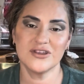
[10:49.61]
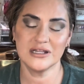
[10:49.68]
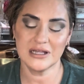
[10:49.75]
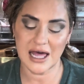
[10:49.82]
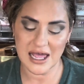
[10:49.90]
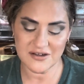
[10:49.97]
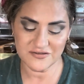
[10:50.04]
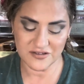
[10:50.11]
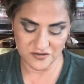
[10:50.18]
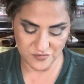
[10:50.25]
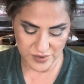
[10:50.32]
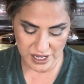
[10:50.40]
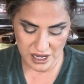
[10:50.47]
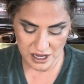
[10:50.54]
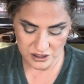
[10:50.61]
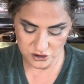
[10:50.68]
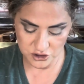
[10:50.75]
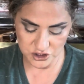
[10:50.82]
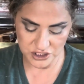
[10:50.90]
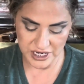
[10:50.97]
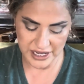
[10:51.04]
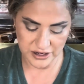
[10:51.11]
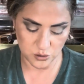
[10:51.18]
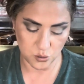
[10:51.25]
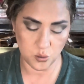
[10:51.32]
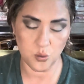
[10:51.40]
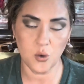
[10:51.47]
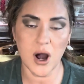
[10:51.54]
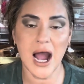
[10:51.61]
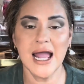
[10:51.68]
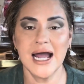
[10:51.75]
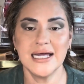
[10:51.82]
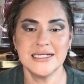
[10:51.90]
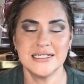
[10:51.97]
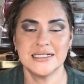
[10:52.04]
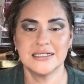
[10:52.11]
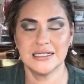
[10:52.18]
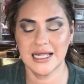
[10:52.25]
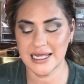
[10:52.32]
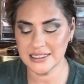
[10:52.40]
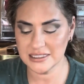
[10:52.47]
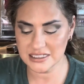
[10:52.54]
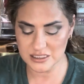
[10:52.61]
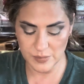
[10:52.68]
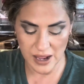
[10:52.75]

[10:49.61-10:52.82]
life of me understand why I didn't like this